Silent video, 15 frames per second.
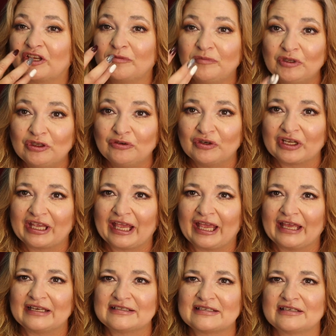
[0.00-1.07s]

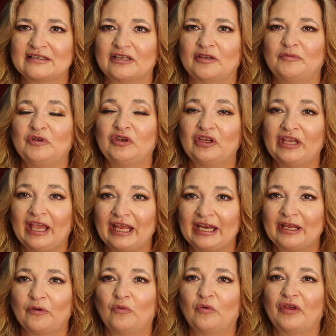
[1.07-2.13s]

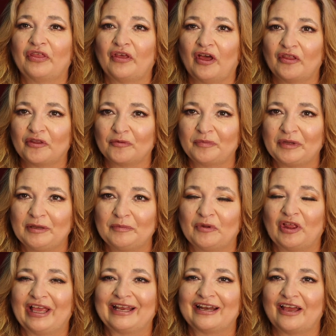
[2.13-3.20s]
communicating with other
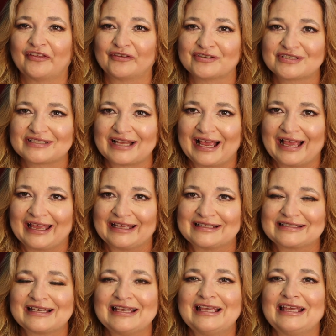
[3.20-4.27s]
people and other
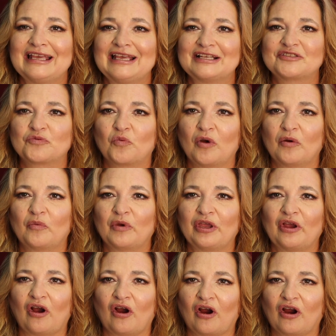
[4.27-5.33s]
signs. It's what we
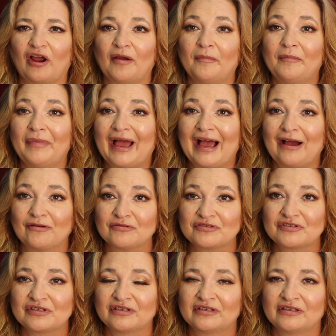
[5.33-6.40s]
are about.
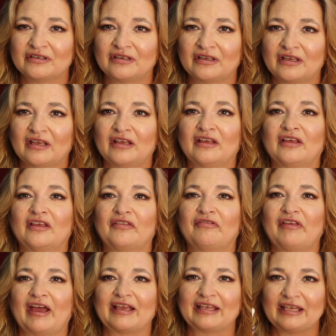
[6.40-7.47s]

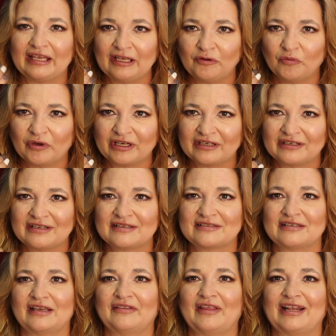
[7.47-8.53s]
That
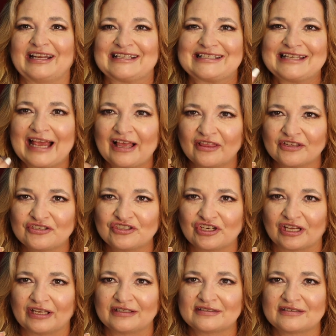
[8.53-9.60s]
keen-wittedness and that
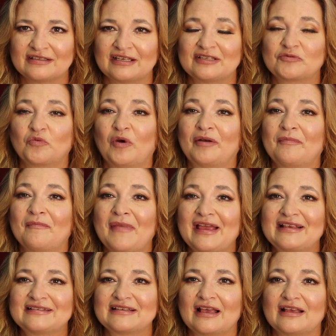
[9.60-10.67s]
intelligence is what
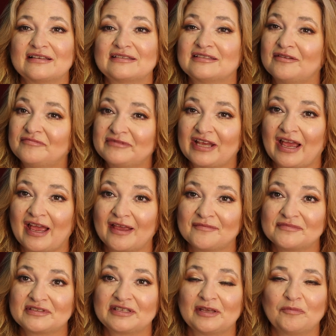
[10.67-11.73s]
makes us
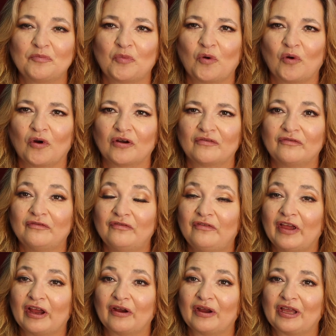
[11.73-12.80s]
sometimes get bored
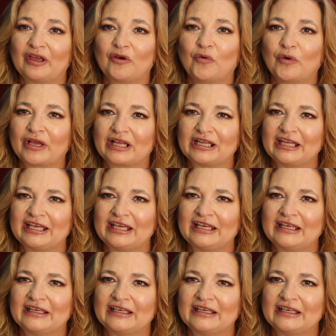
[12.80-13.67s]
very quickly.